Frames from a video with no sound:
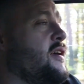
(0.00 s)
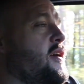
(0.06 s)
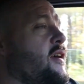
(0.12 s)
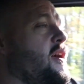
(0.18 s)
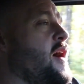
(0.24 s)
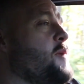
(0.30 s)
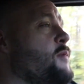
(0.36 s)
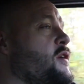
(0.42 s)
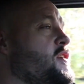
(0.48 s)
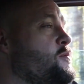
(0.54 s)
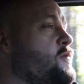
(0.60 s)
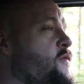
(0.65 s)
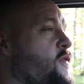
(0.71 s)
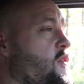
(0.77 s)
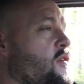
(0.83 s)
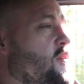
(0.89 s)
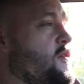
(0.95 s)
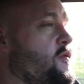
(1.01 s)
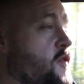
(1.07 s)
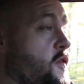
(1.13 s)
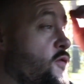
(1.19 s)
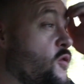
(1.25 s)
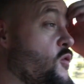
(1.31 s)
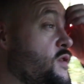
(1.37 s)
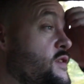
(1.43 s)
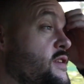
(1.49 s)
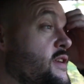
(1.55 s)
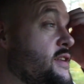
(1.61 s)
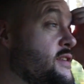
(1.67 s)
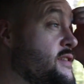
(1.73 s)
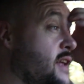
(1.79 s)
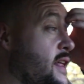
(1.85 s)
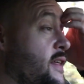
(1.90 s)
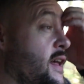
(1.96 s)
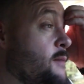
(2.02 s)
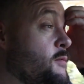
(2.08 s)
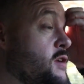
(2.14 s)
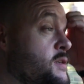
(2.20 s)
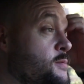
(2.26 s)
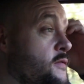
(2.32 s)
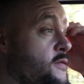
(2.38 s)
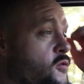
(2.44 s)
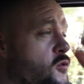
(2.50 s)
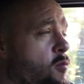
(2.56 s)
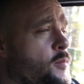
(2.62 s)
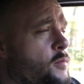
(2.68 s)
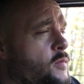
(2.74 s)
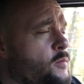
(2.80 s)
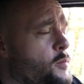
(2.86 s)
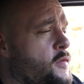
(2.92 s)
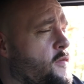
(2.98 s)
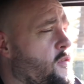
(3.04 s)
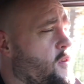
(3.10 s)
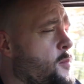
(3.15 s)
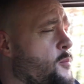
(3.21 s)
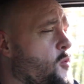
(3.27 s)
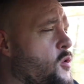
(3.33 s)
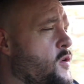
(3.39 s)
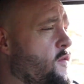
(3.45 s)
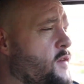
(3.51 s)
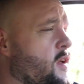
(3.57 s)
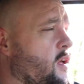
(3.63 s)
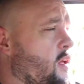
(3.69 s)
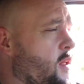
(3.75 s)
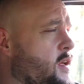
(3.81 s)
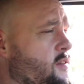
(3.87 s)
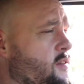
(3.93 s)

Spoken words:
I'd much prefer, for forest scenes like that, I much prefer more of a